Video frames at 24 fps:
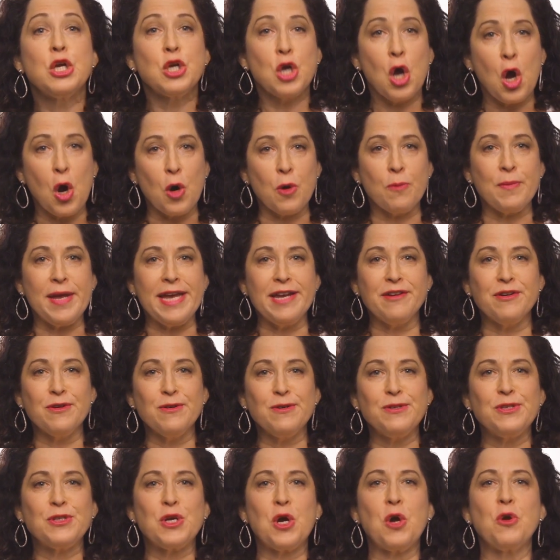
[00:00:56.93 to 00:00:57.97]
Car
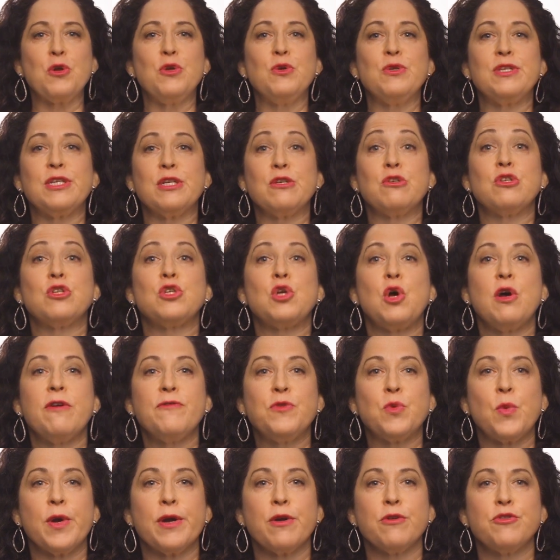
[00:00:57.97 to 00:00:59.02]
makers are using
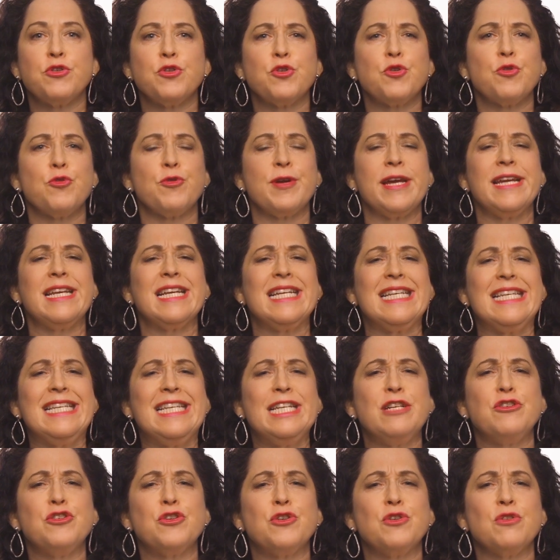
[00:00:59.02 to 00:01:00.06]
software to create a
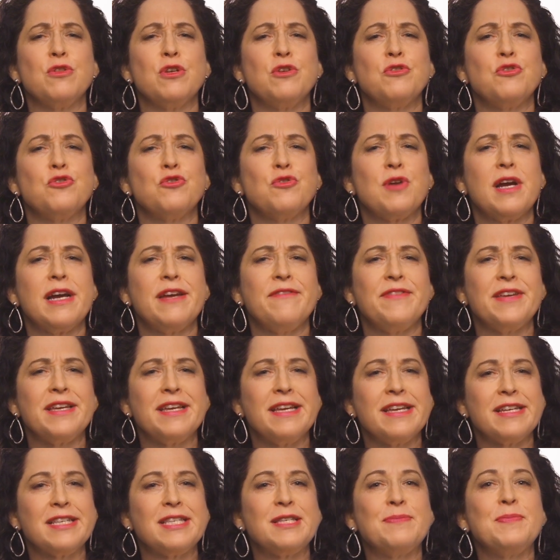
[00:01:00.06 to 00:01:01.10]
digital driving
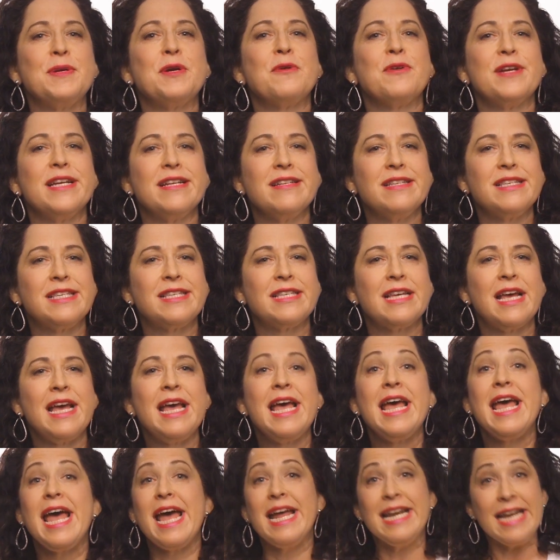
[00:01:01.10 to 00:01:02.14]
experience,
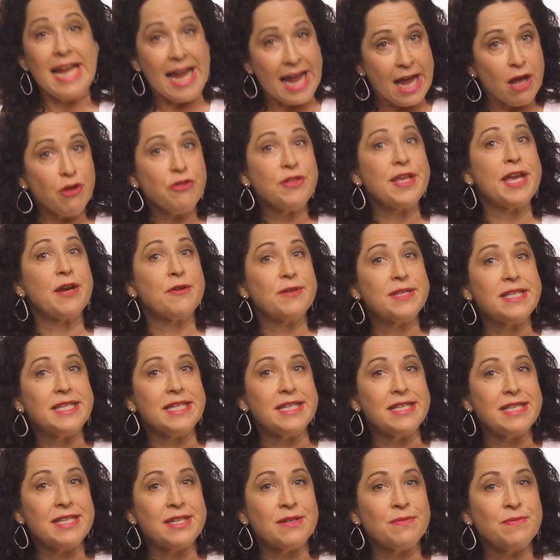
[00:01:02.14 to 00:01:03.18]
and healthcare
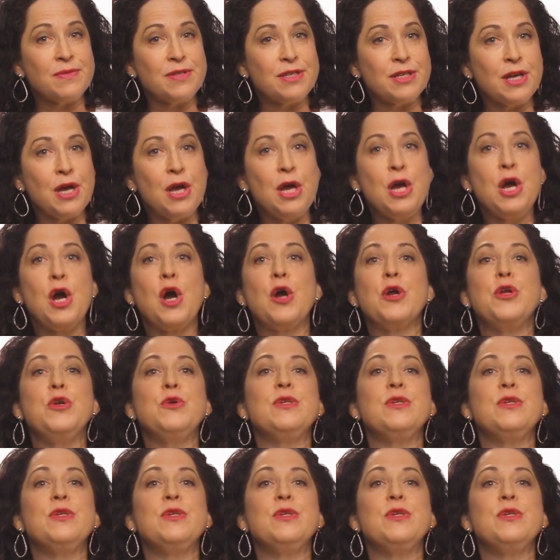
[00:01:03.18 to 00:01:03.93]
systems are